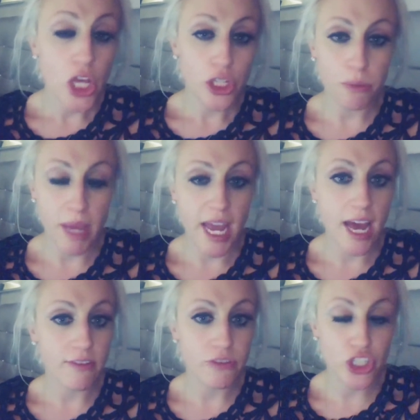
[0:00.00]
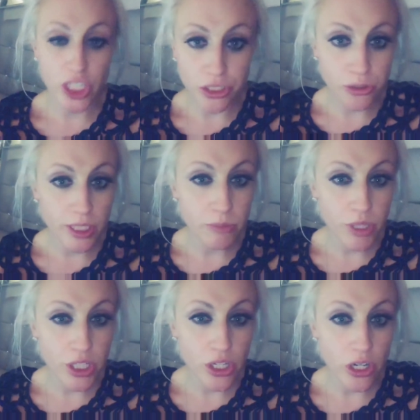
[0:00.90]
you may have children
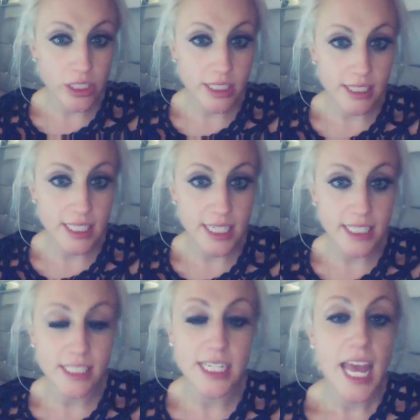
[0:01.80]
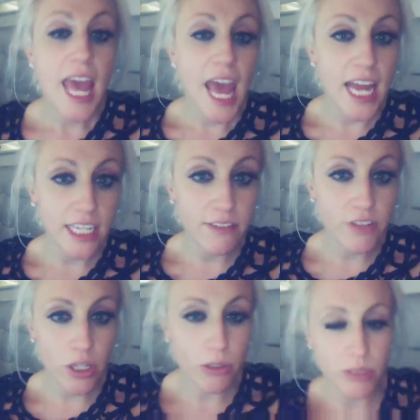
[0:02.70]
with a narcissist. Any
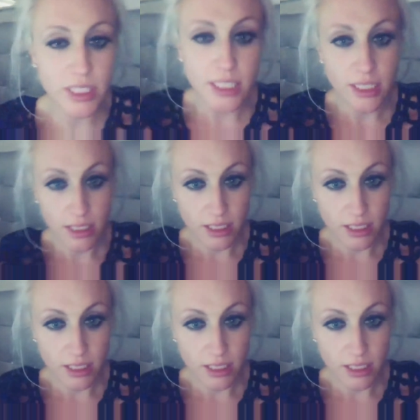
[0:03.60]
of those